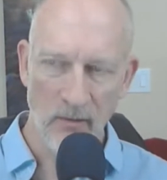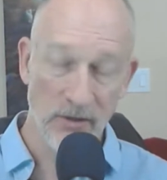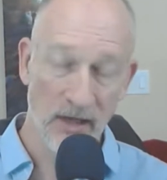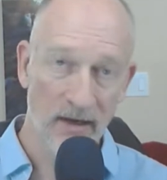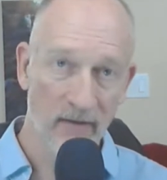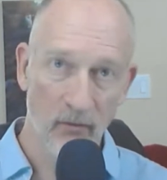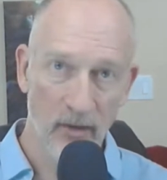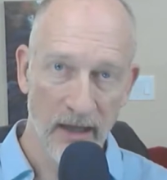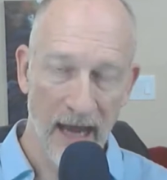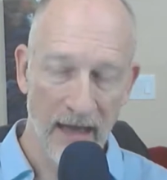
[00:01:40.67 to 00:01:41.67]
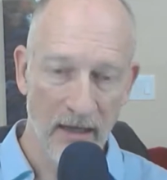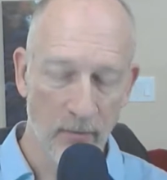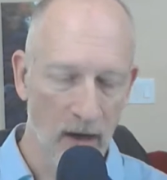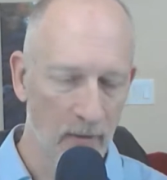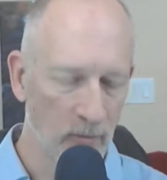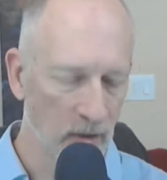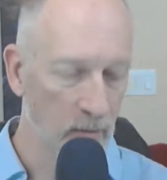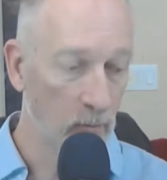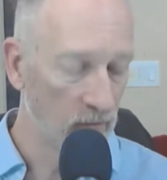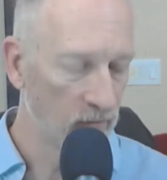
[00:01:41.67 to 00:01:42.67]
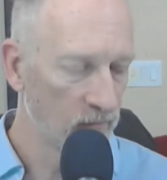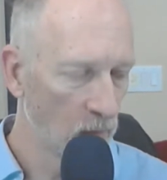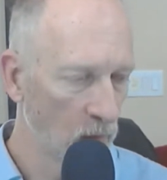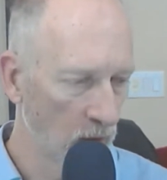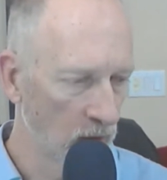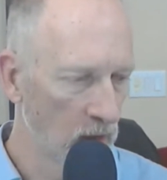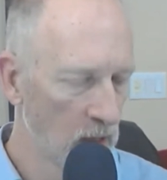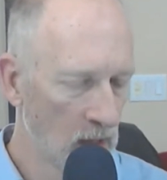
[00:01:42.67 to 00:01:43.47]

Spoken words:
which I never really had any problem with before,